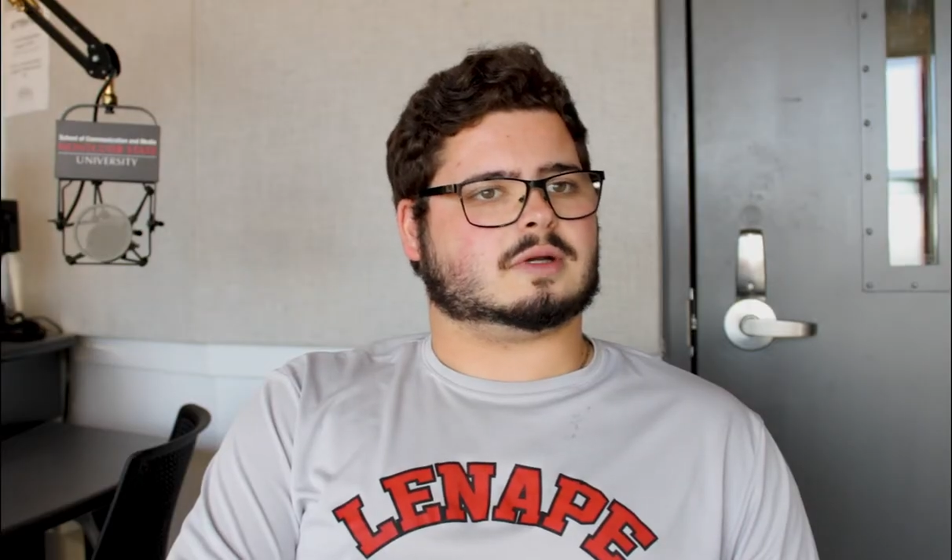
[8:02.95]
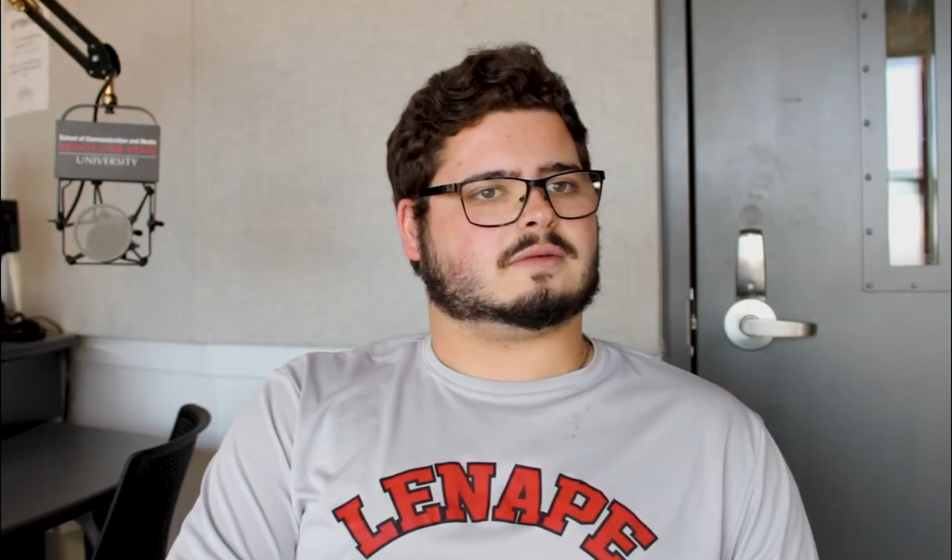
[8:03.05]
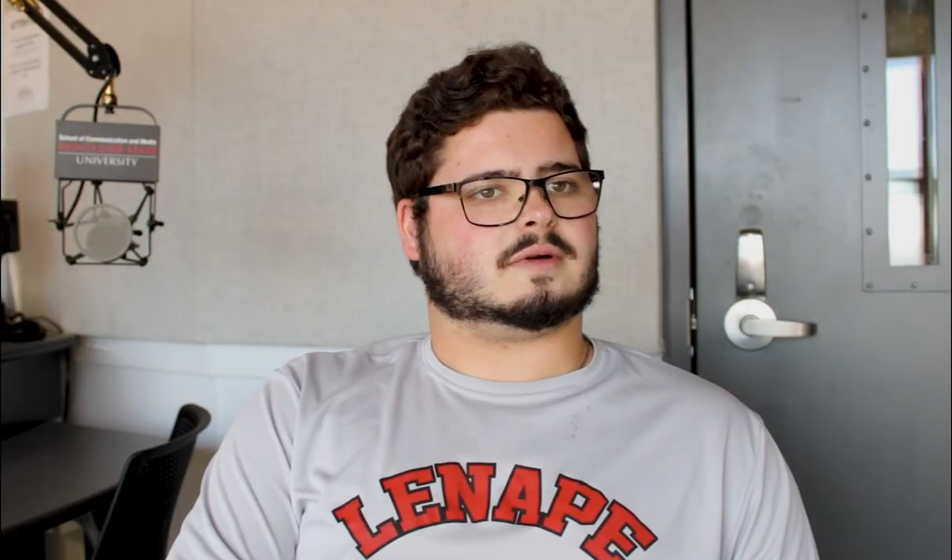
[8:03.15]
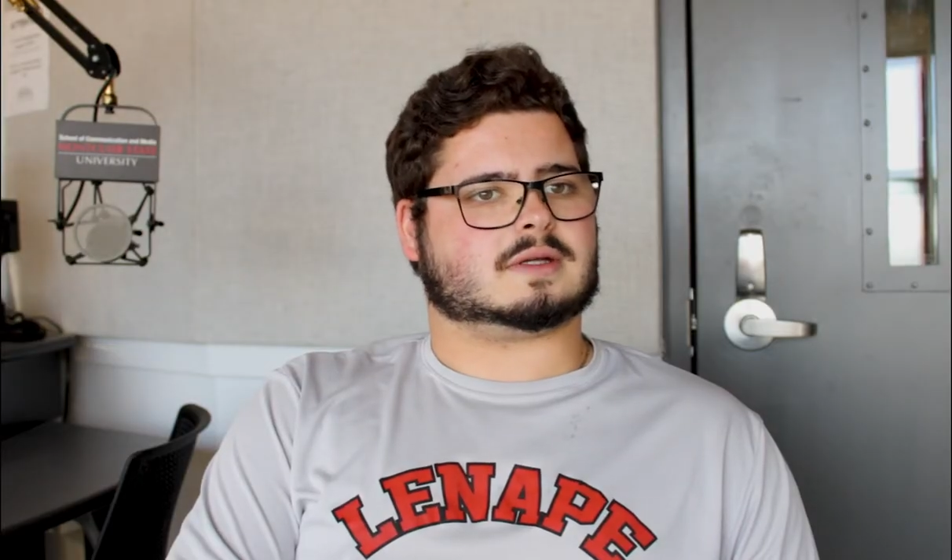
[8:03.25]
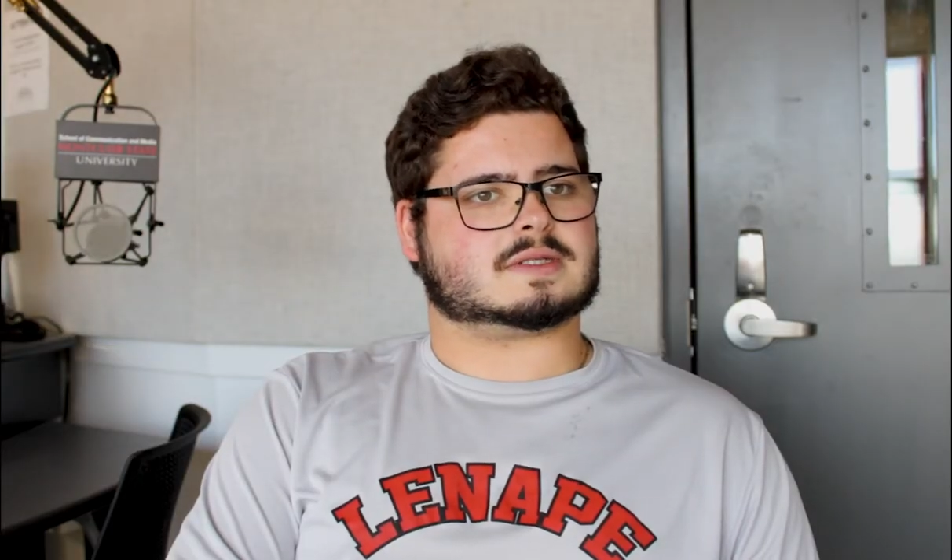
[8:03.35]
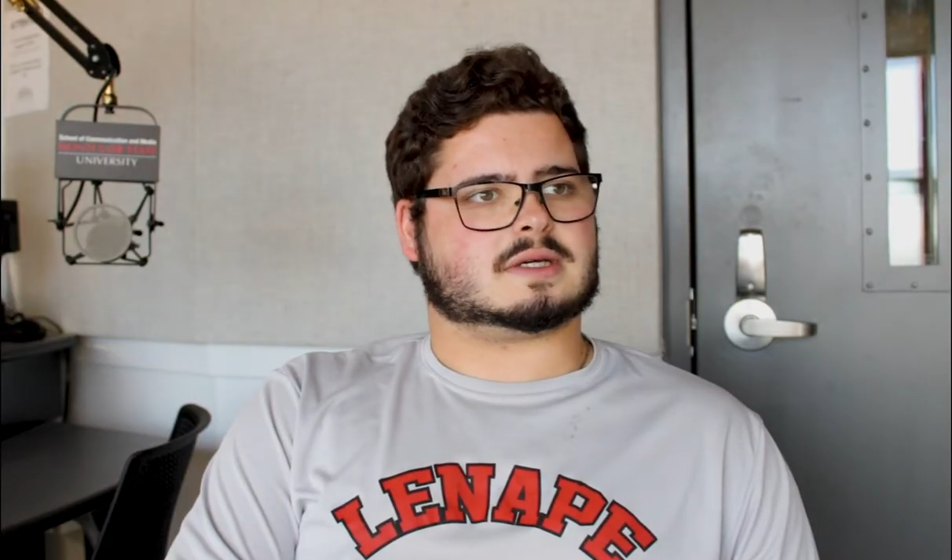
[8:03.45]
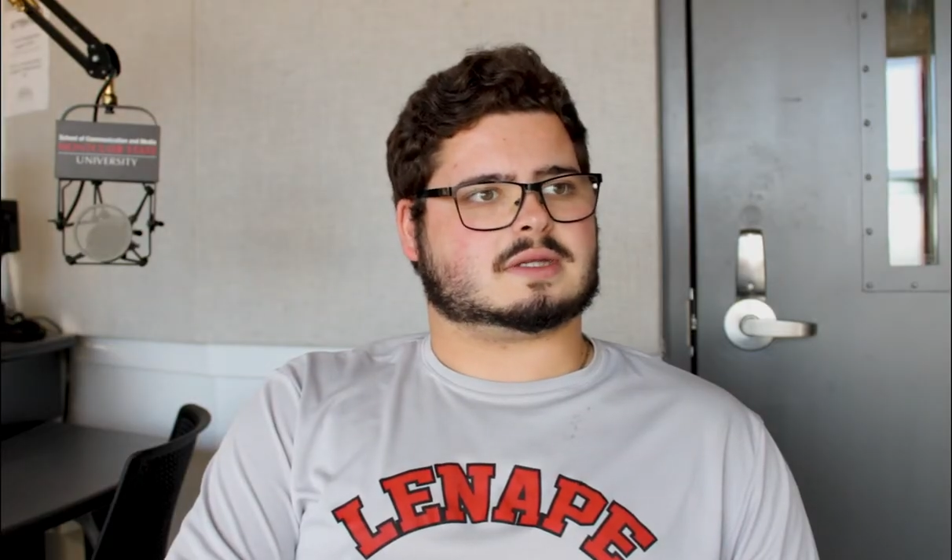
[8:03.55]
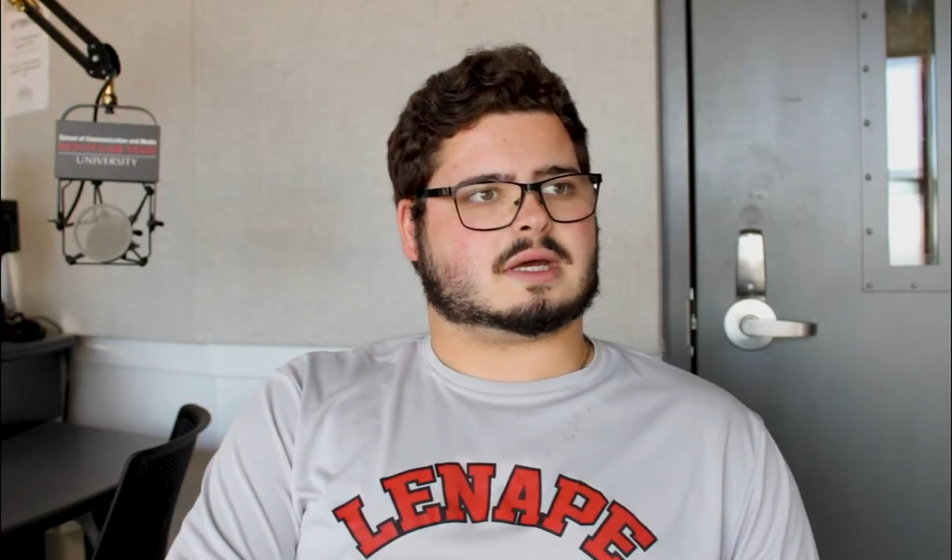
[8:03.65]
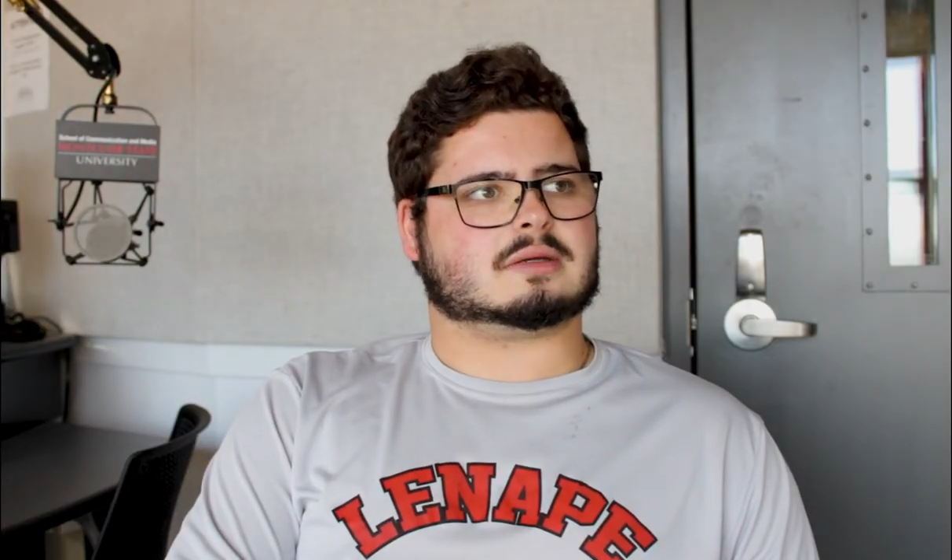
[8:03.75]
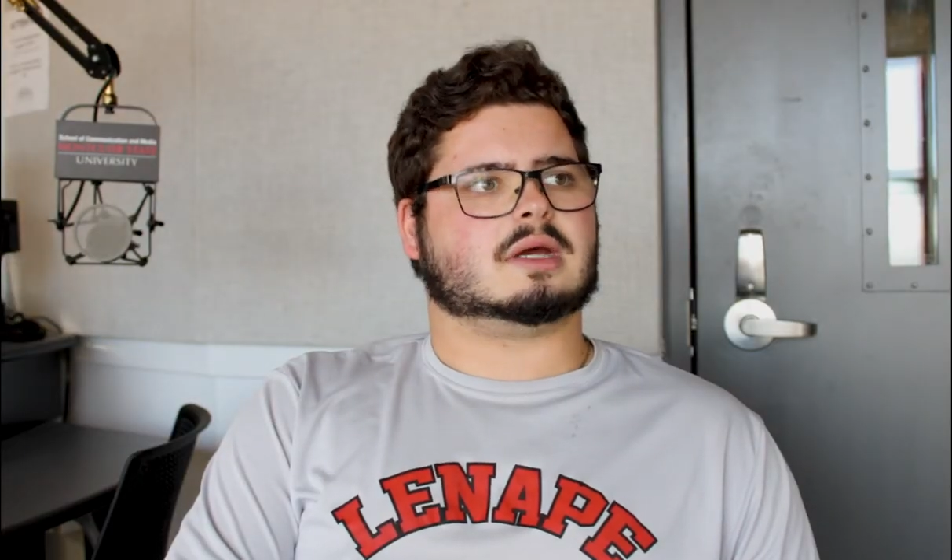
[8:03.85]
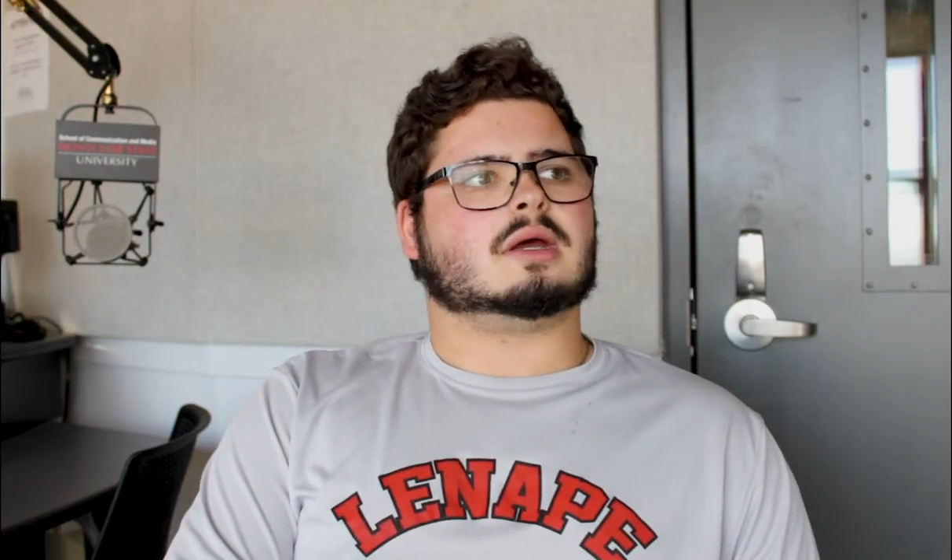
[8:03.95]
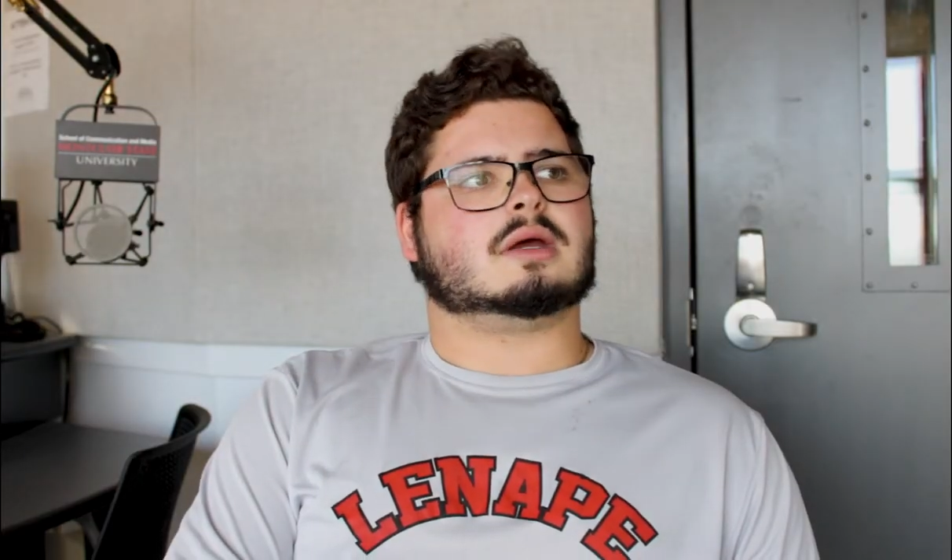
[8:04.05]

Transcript: But if I could say that